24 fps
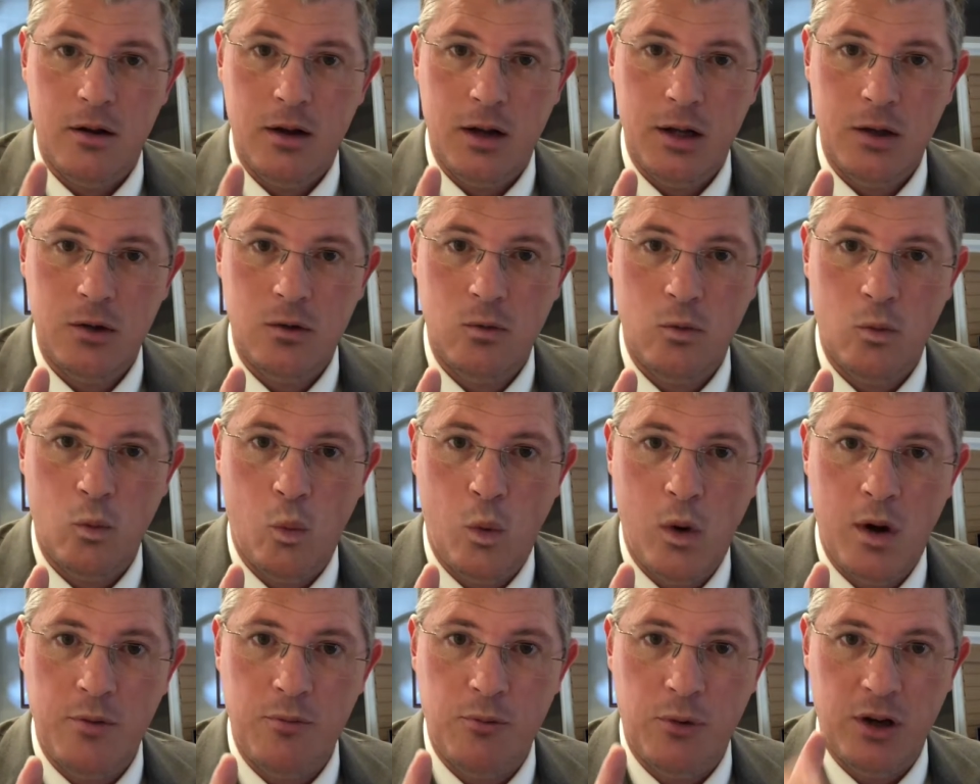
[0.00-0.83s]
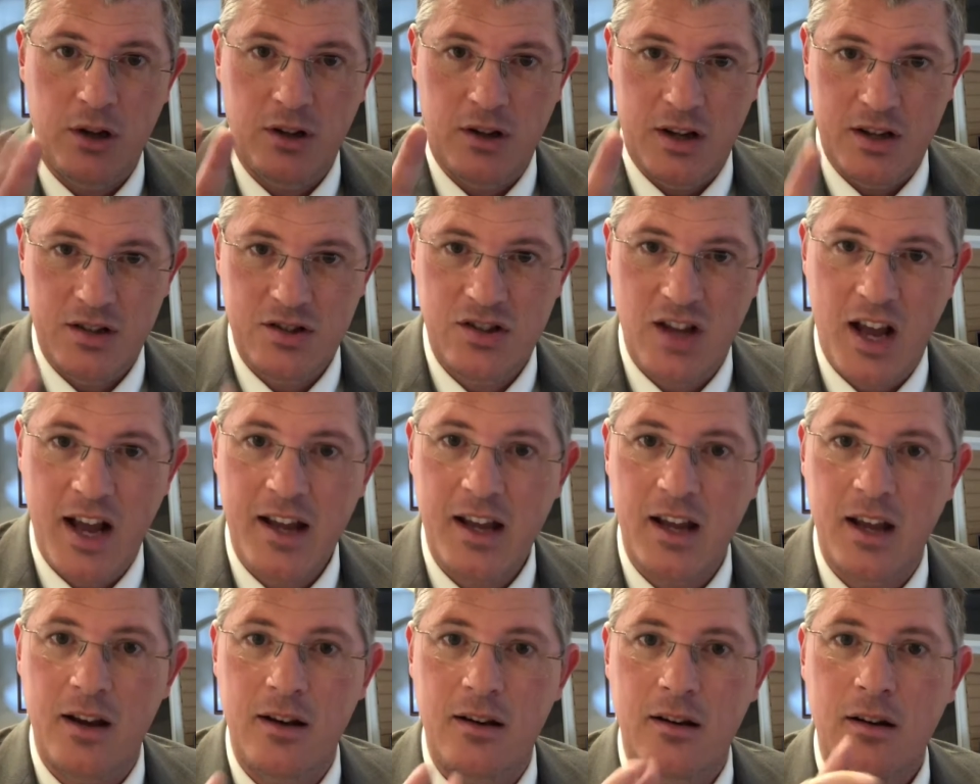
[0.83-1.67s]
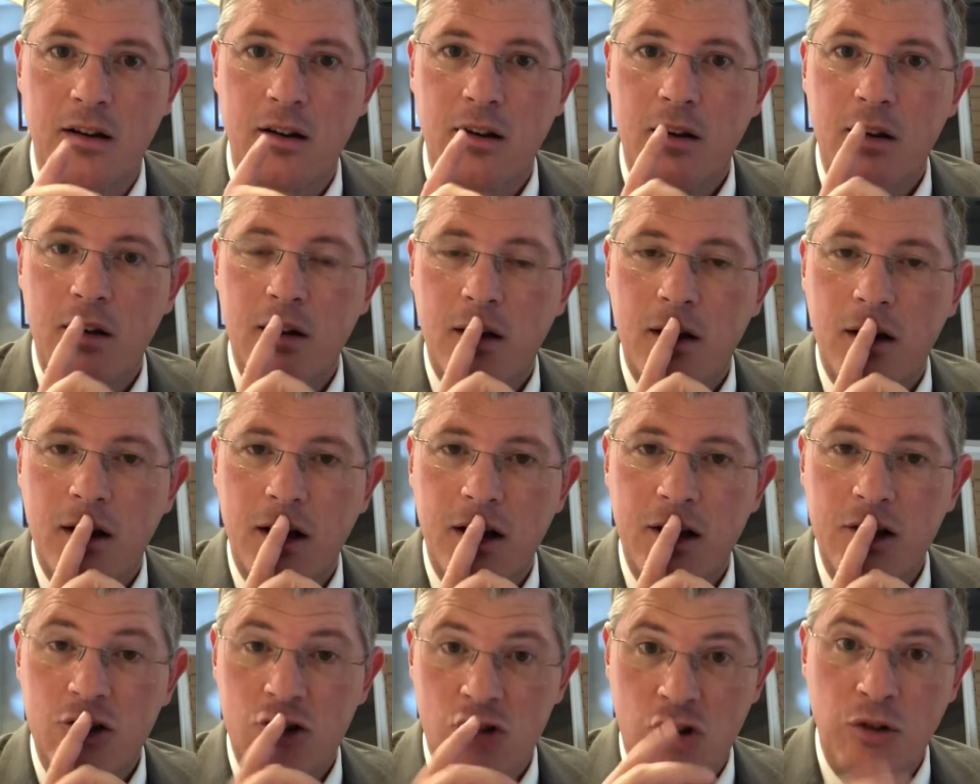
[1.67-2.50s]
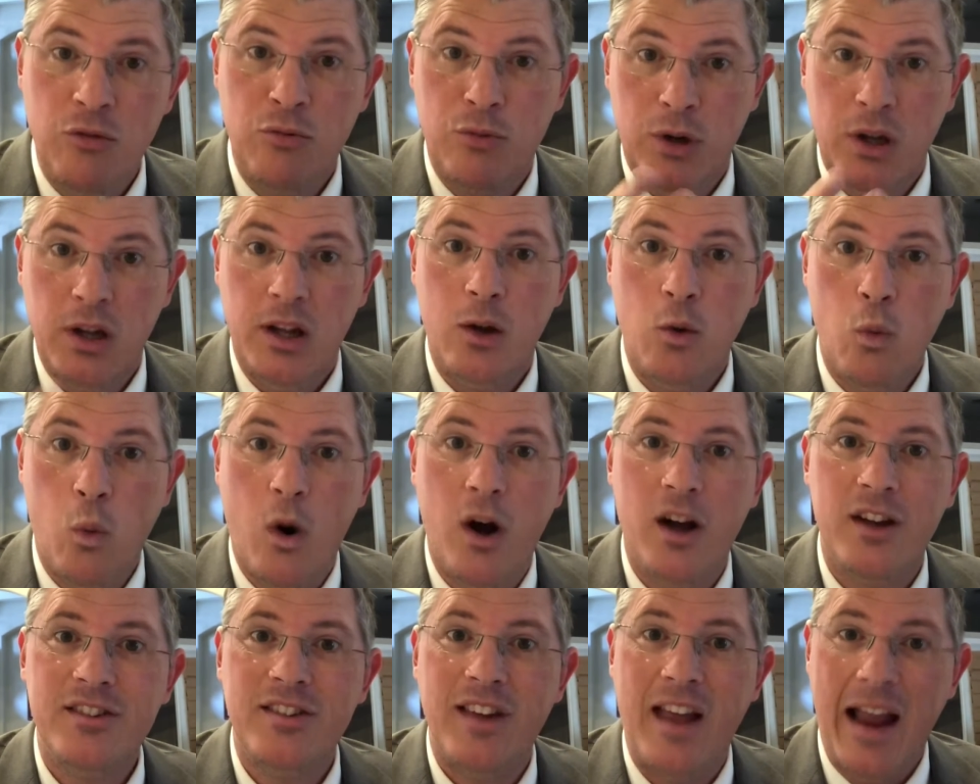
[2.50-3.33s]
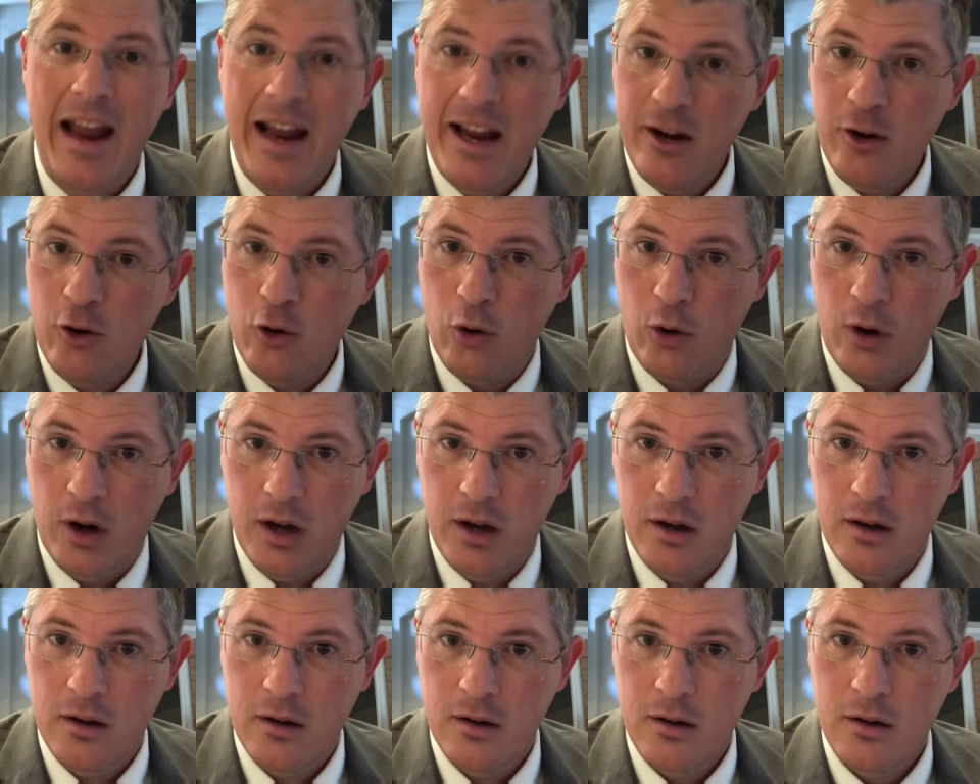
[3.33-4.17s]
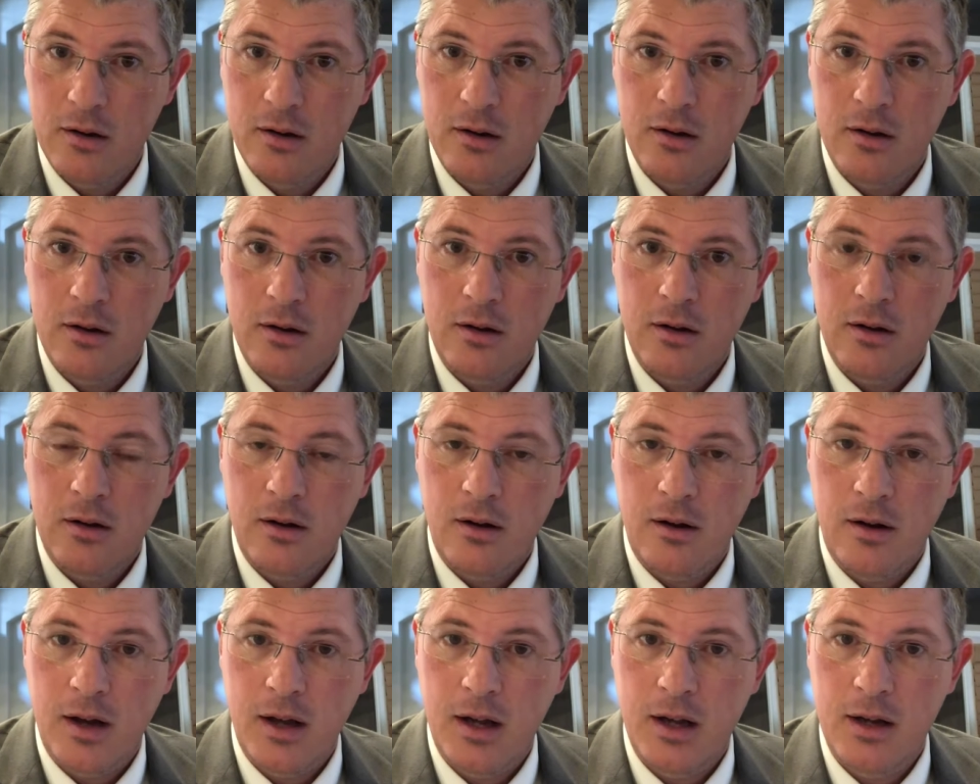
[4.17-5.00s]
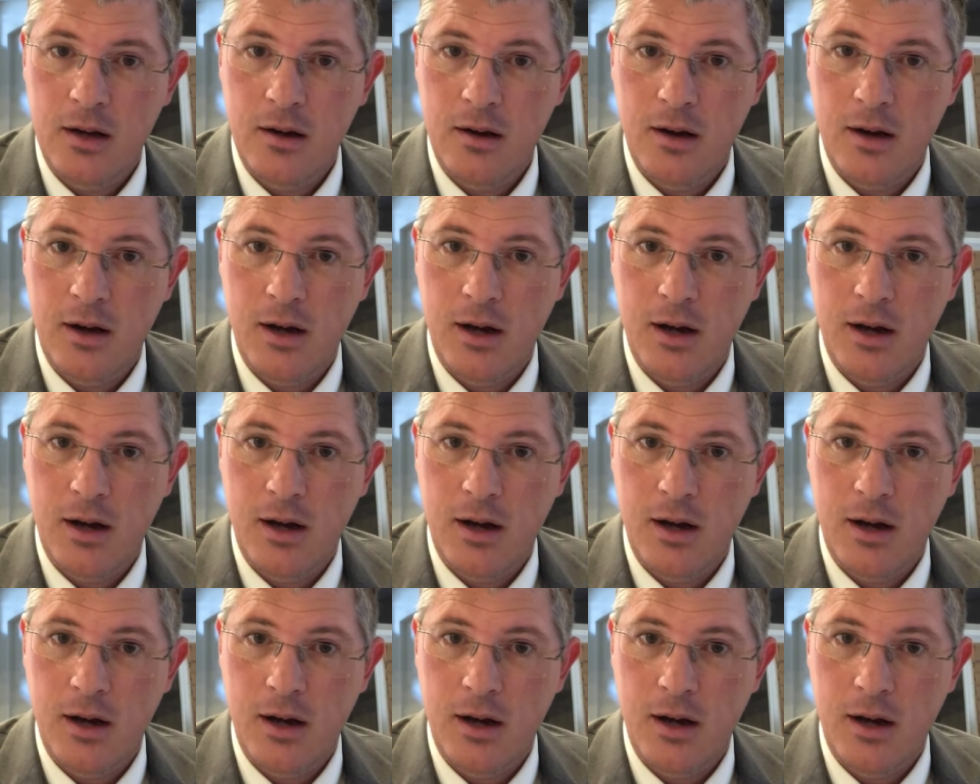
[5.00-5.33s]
is one reason. A second, she really was angry, right?